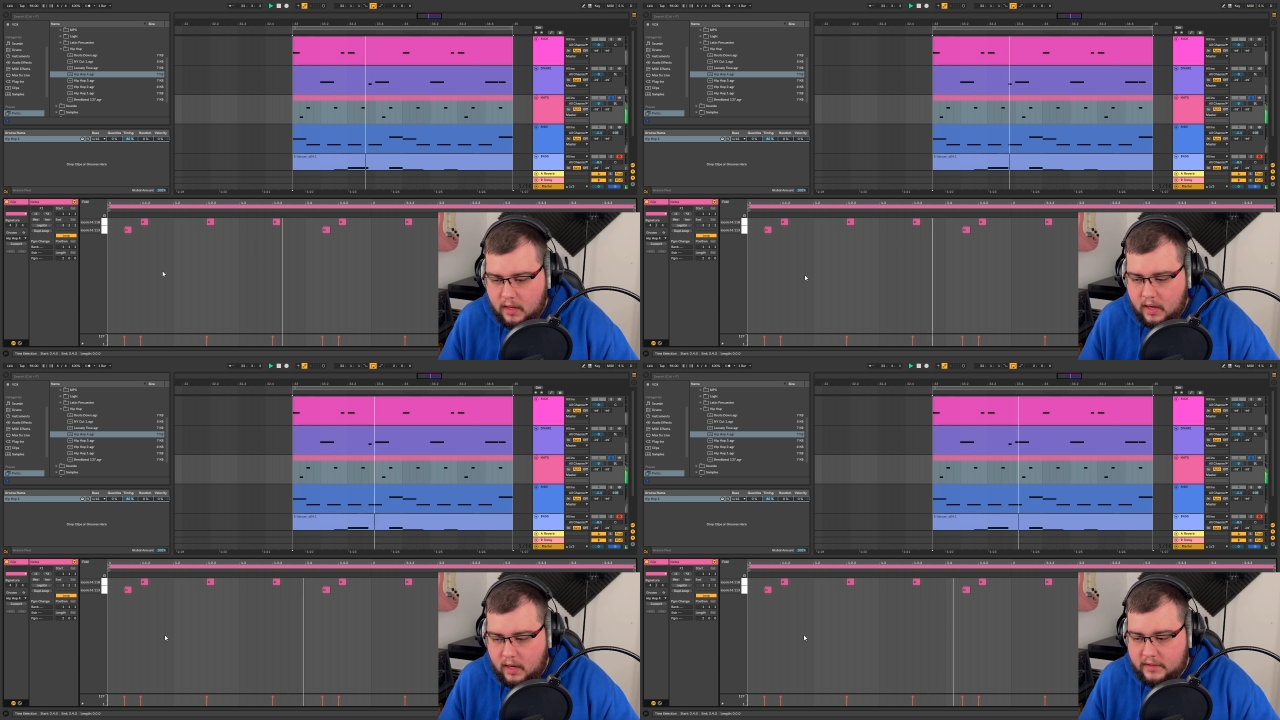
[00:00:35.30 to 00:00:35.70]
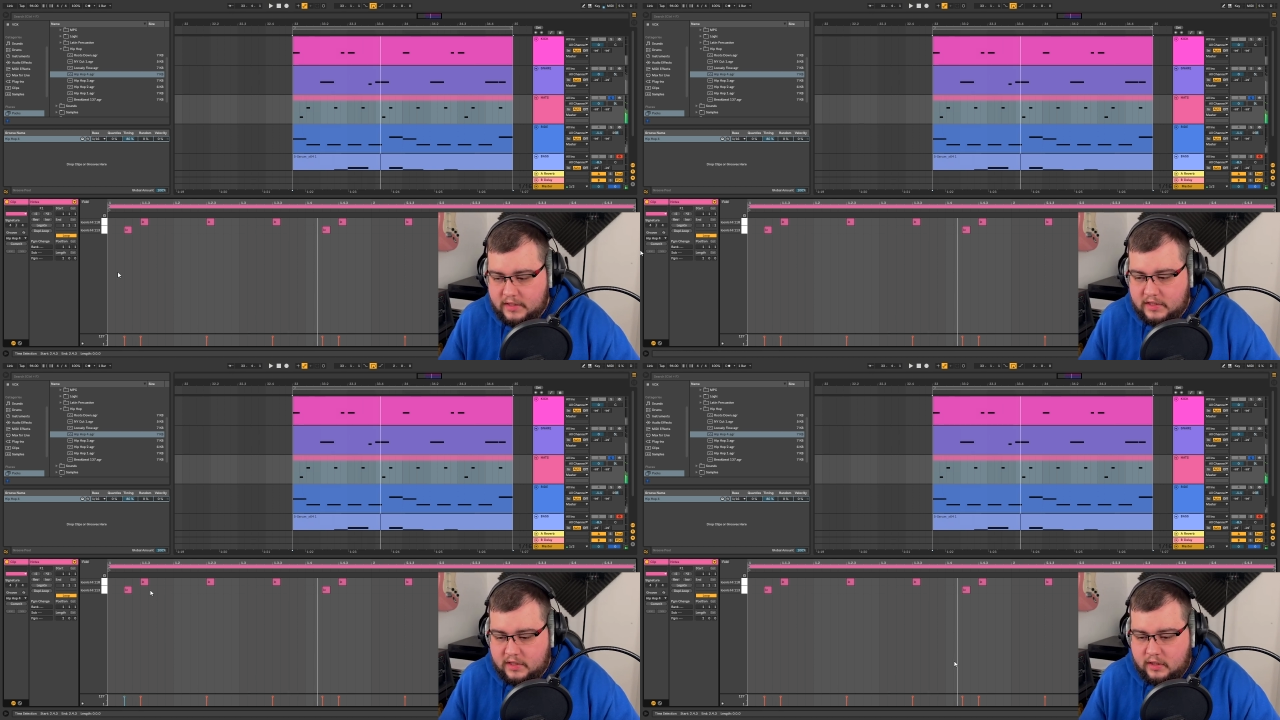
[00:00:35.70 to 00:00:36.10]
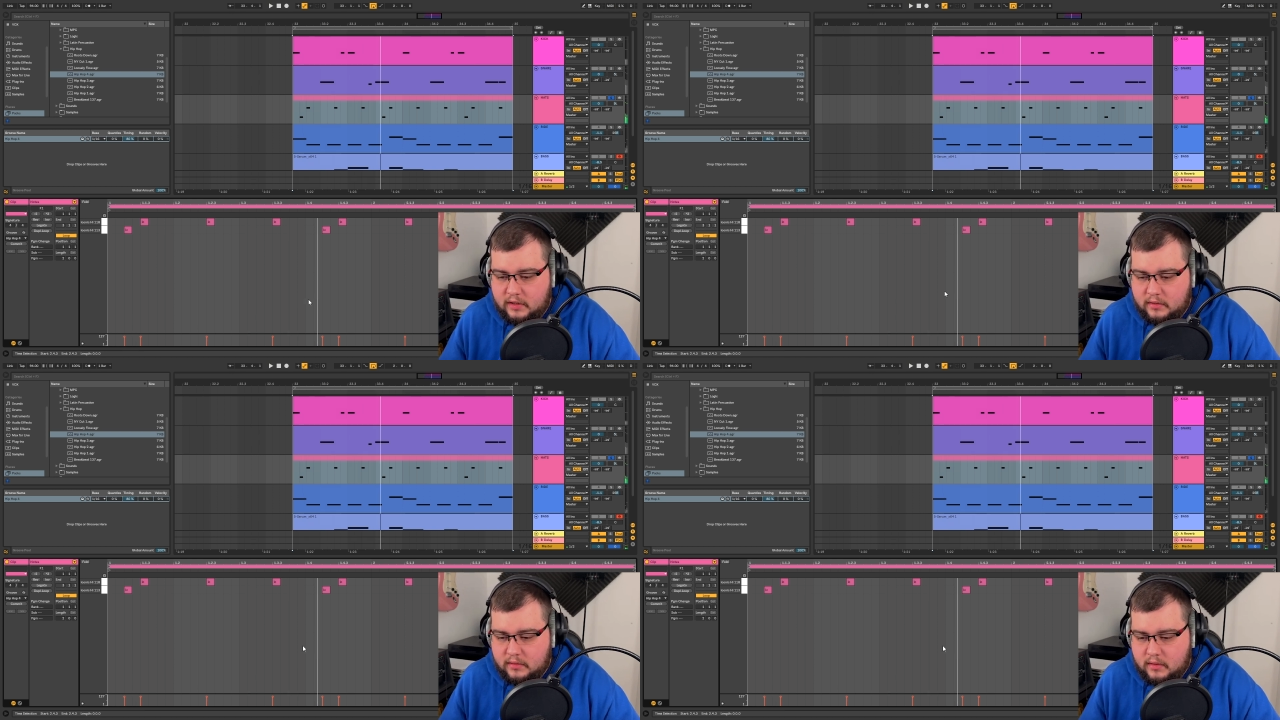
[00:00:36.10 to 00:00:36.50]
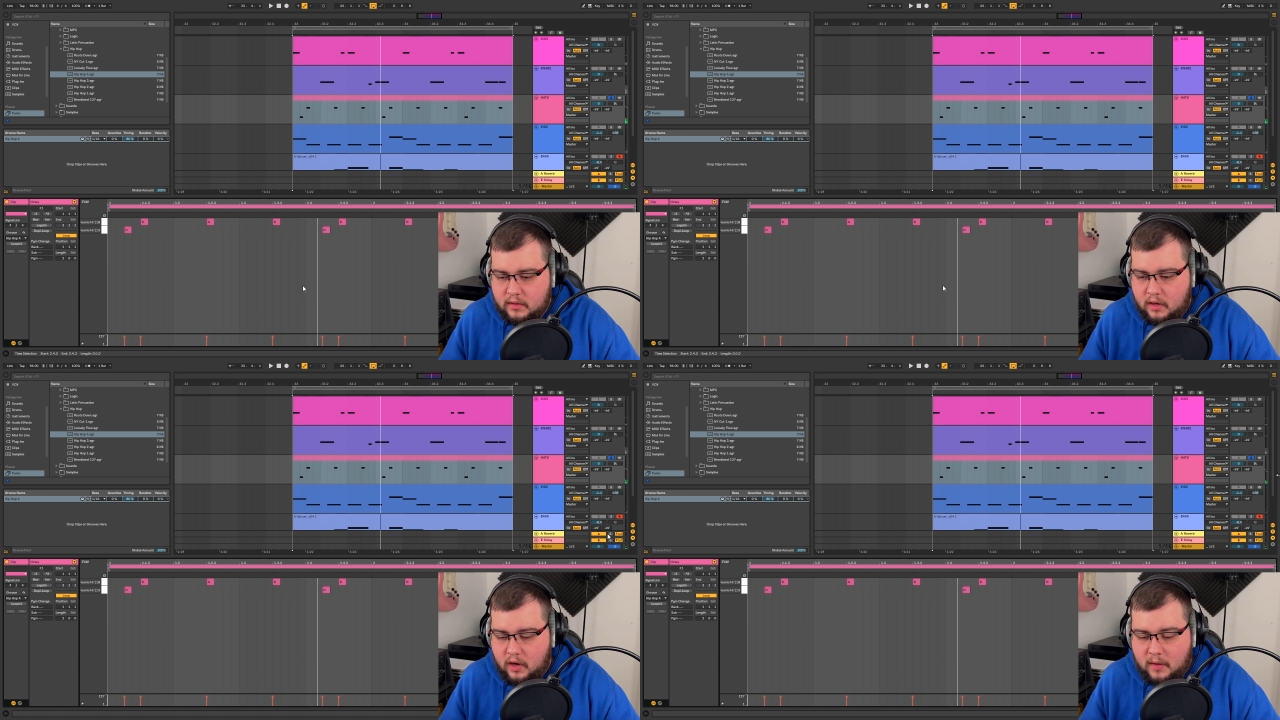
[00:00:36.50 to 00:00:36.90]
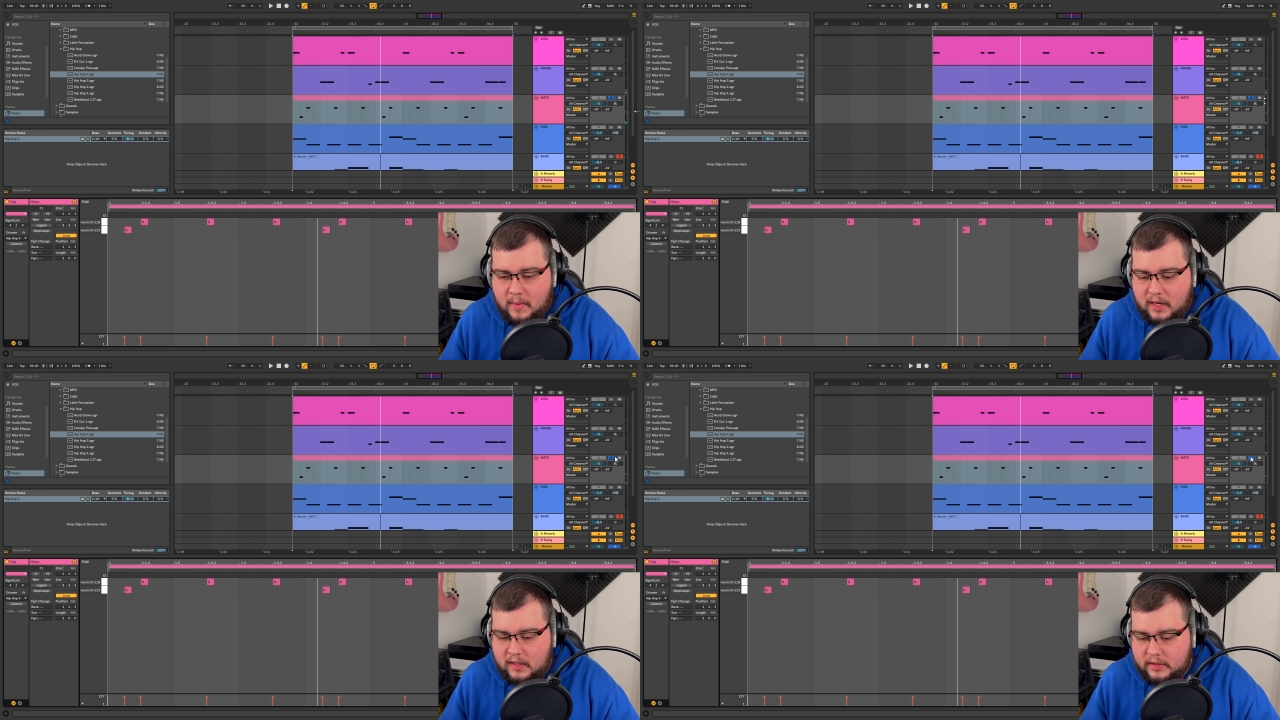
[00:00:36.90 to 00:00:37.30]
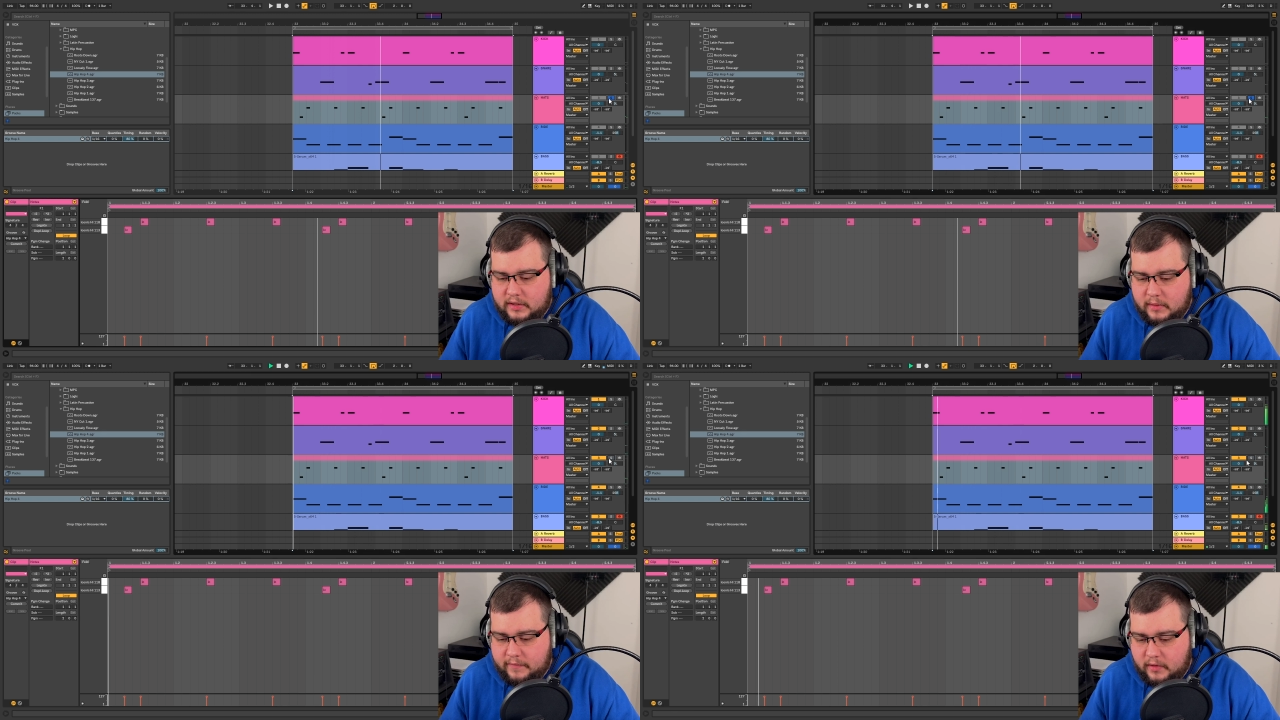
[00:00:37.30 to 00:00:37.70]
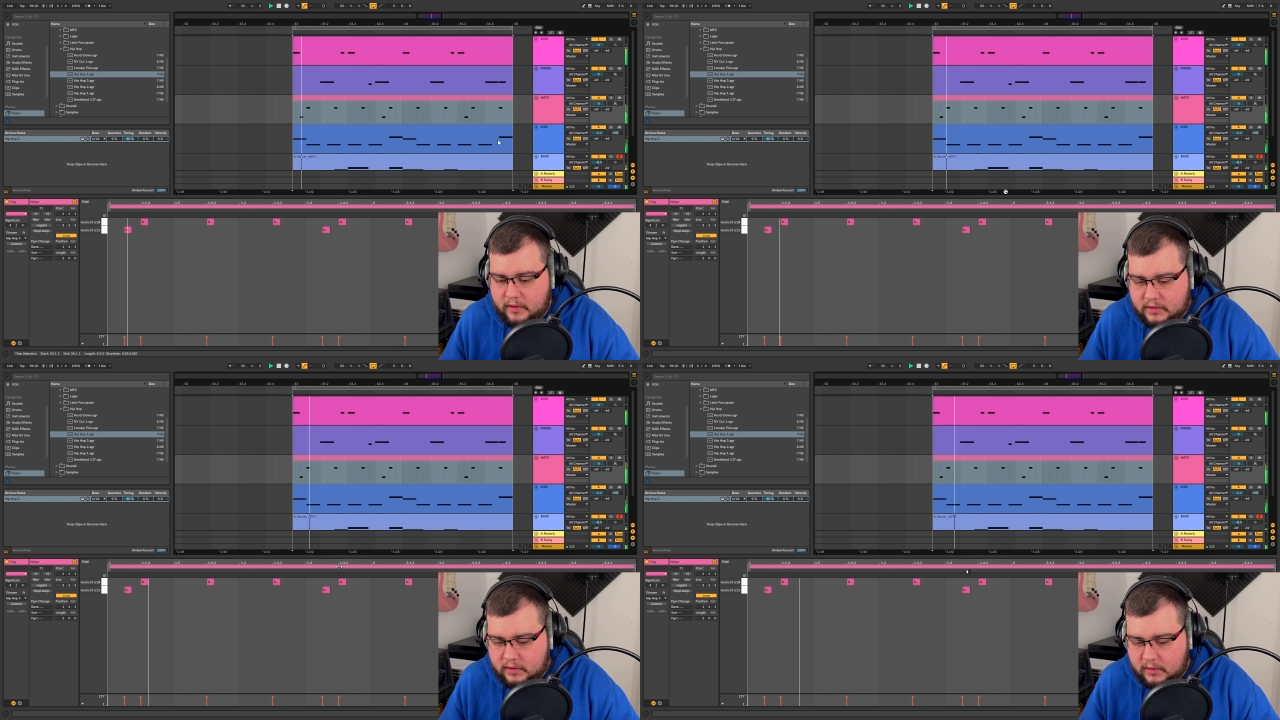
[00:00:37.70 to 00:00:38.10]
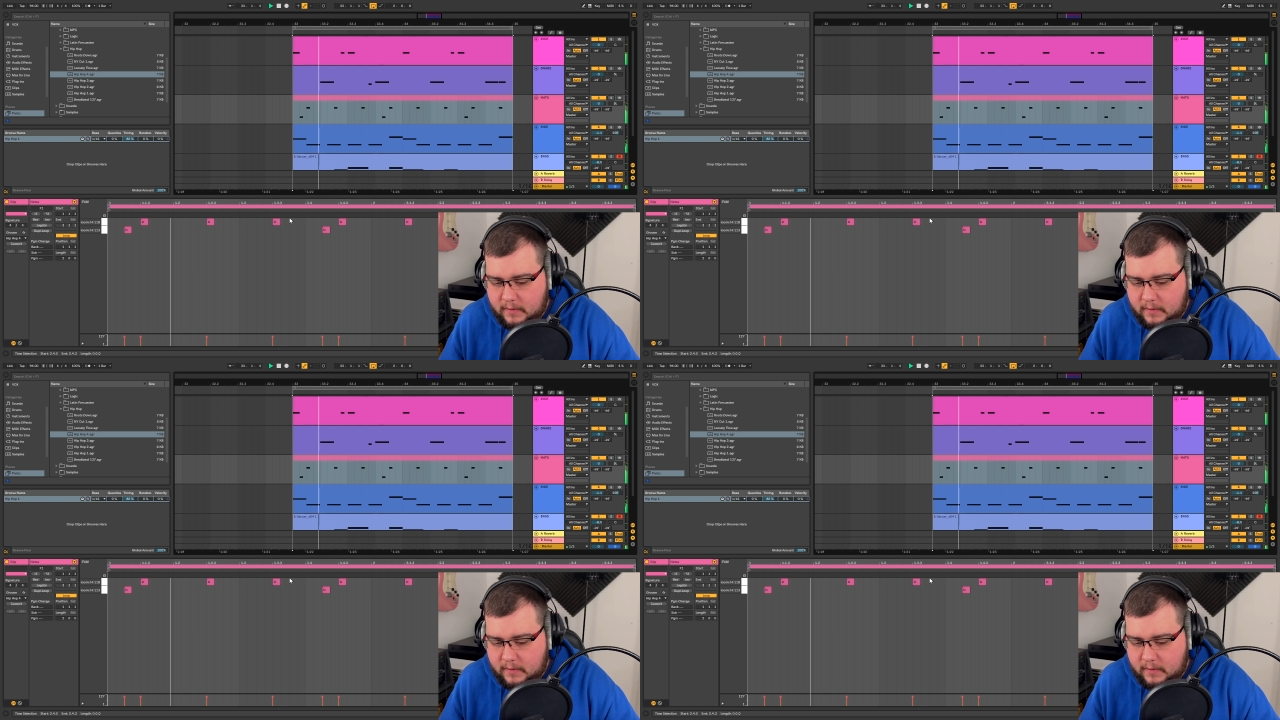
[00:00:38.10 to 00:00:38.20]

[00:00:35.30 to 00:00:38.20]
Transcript: And this is going to automatically do it for us.